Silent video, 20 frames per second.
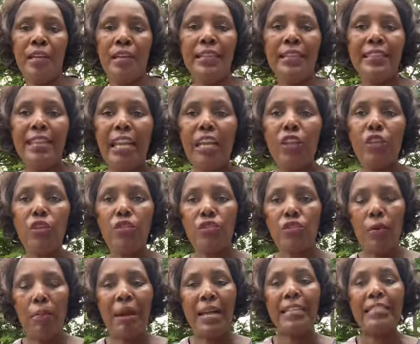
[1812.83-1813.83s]
Thank you
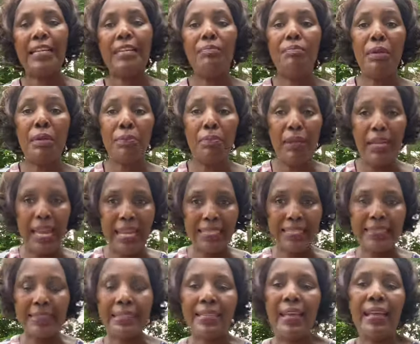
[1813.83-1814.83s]
so much and be
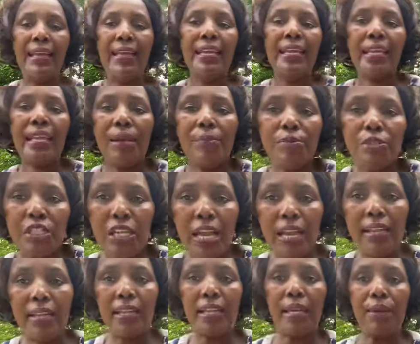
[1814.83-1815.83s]
blessed. Keep
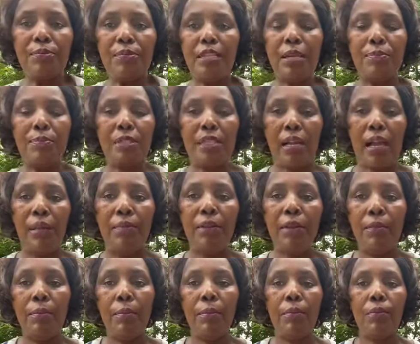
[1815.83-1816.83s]
sharing, keep subscribing
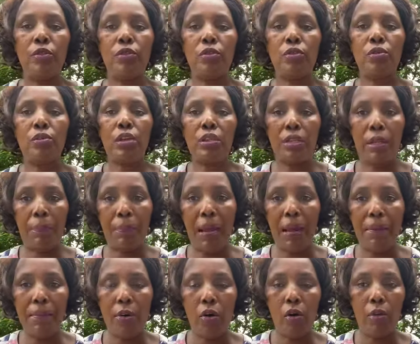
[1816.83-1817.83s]
to Dr.
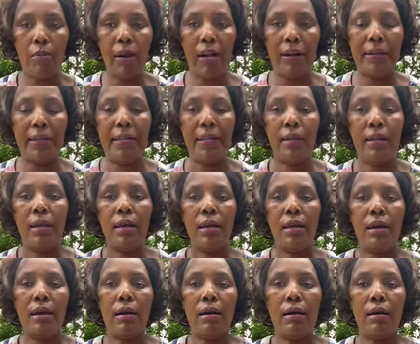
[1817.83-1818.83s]
Pam Obare.
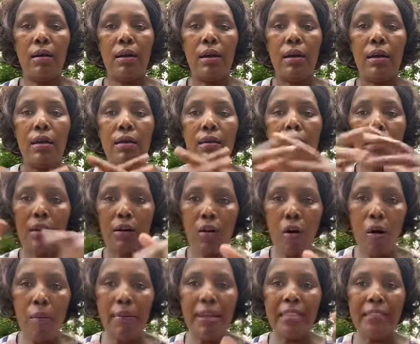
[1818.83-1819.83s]
Uh,
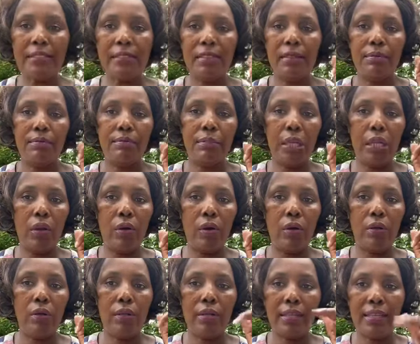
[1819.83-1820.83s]
comment
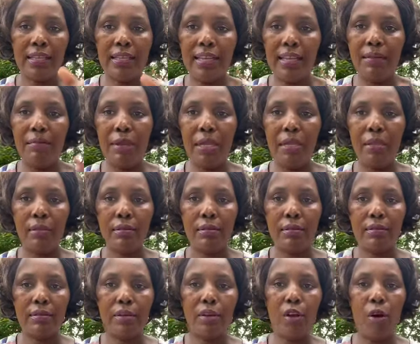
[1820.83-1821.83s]
below. Give me
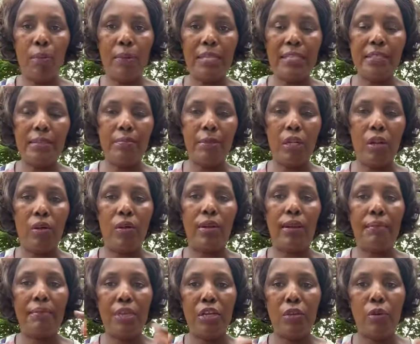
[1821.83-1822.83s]
comments below.
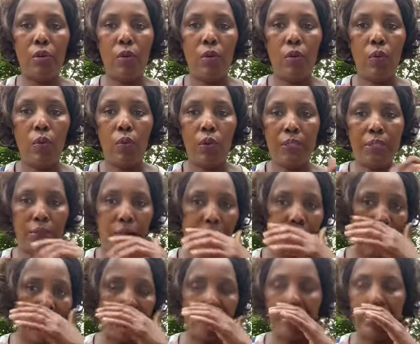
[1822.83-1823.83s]
Let me know what you
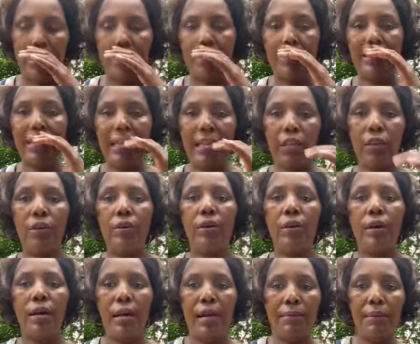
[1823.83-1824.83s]
think. Thank you
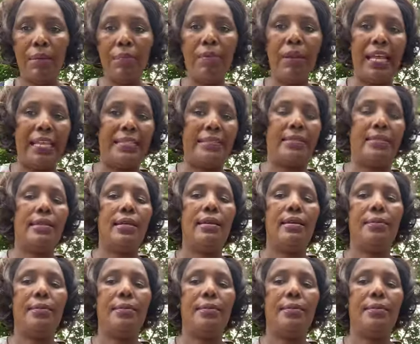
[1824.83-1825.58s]
and be blessed.